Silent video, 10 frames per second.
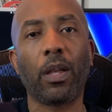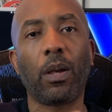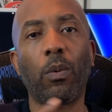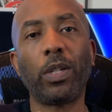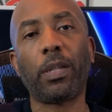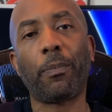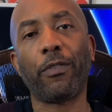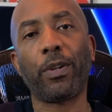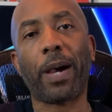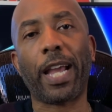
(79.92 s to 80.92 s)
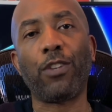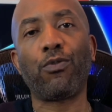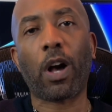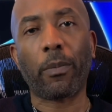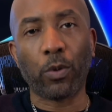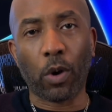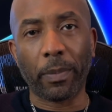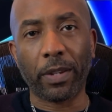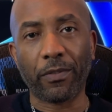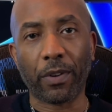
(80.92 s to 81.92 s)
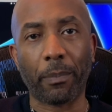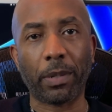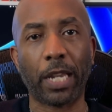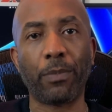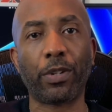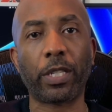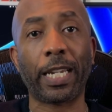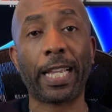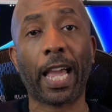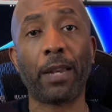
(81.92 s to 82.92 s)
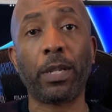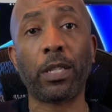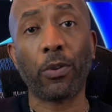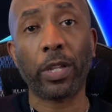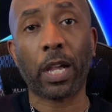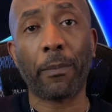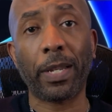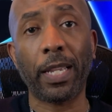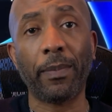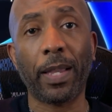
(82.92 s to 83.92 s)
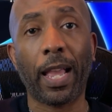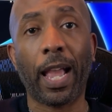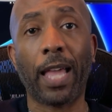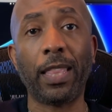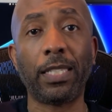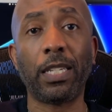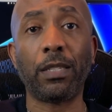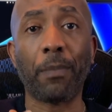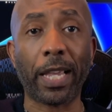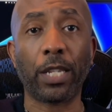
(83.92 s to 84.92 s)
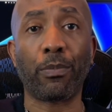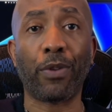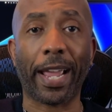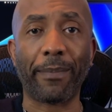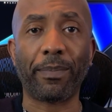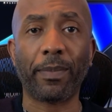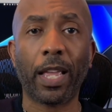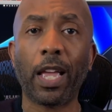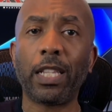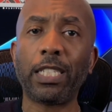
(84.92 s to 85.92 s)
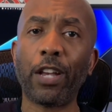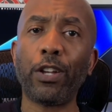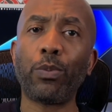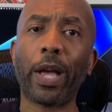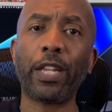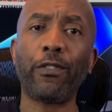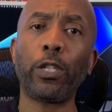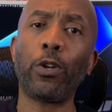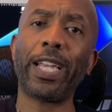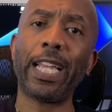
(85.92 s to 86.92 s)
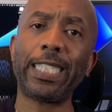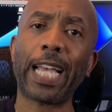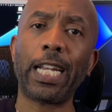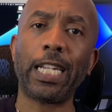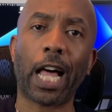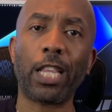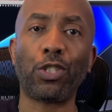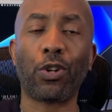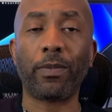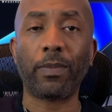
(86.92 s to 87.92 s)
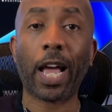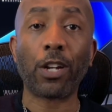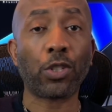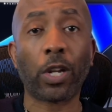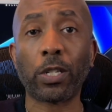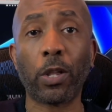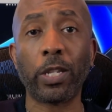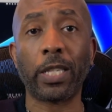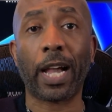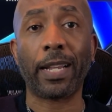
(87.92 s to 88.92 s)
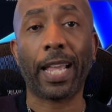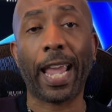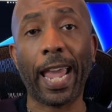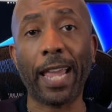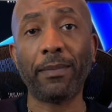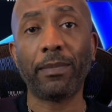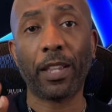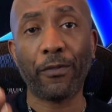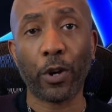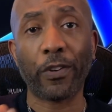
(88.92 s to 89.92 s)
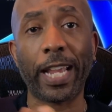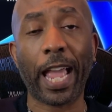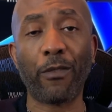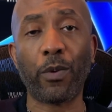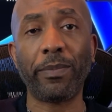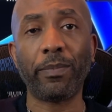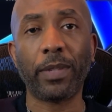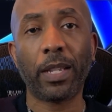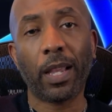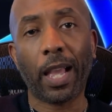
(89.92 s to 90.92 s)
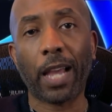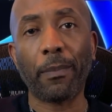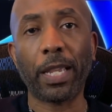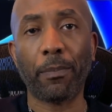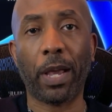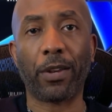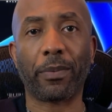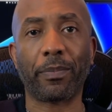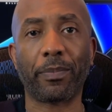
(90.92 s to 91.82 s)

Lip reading: What's up, everybody? Rob Norman from Planet Brooklyn Academy Clothing Company, and this is Making the Brand, the series where I give you a little insight and knowledge on how to start a clothing line, and if you already have one, how to make it better.